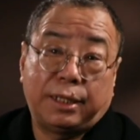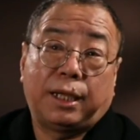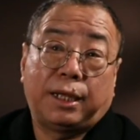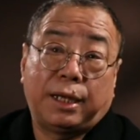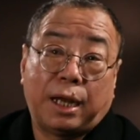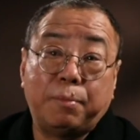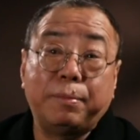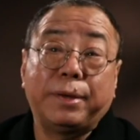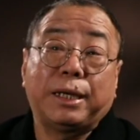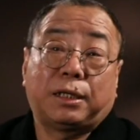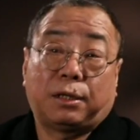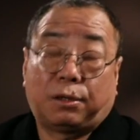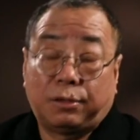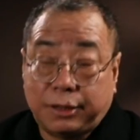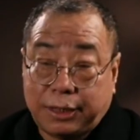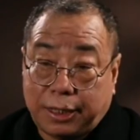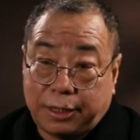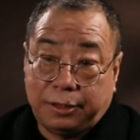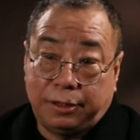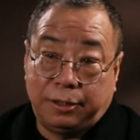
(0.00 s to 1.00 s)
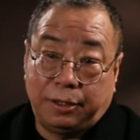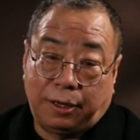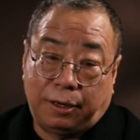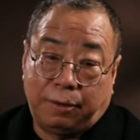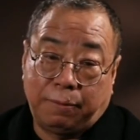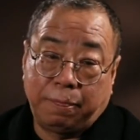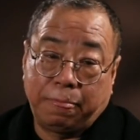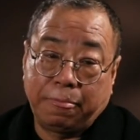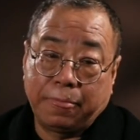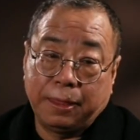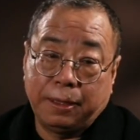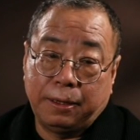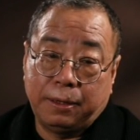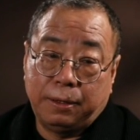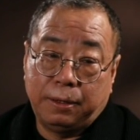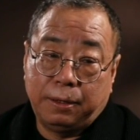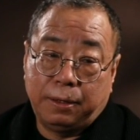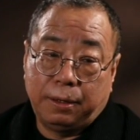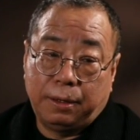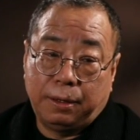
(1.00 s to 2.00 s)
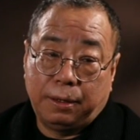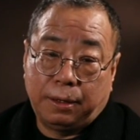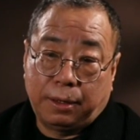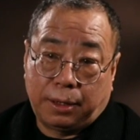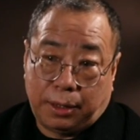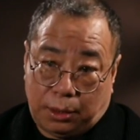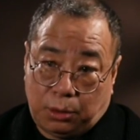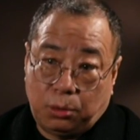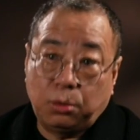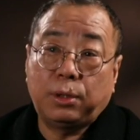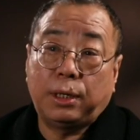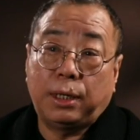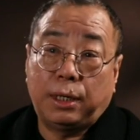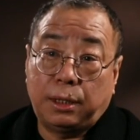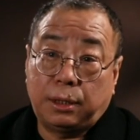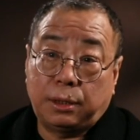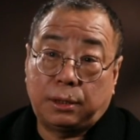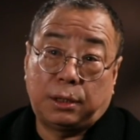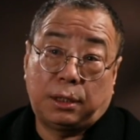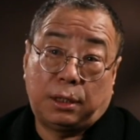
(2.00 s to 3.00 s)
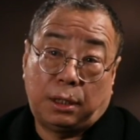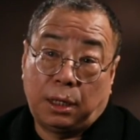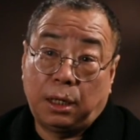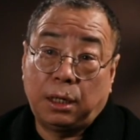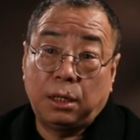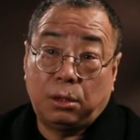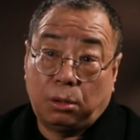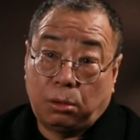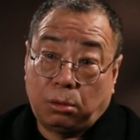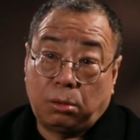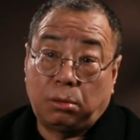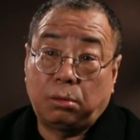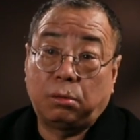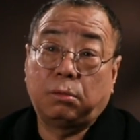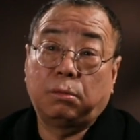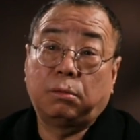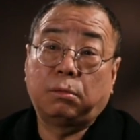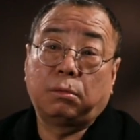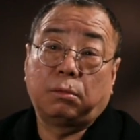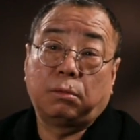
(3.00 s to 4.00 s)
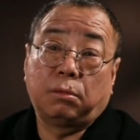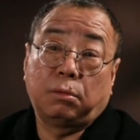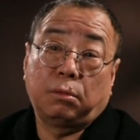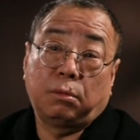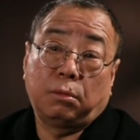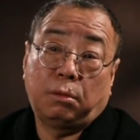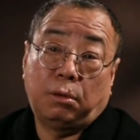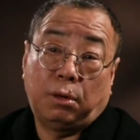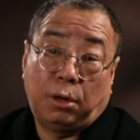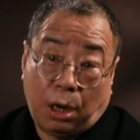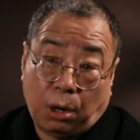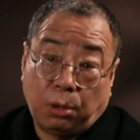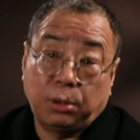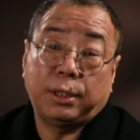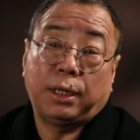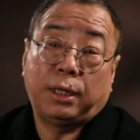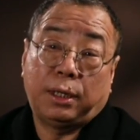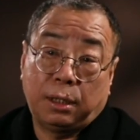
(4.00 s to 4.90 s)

has a lot in common with the separation between East and West Germany and North and South Korea.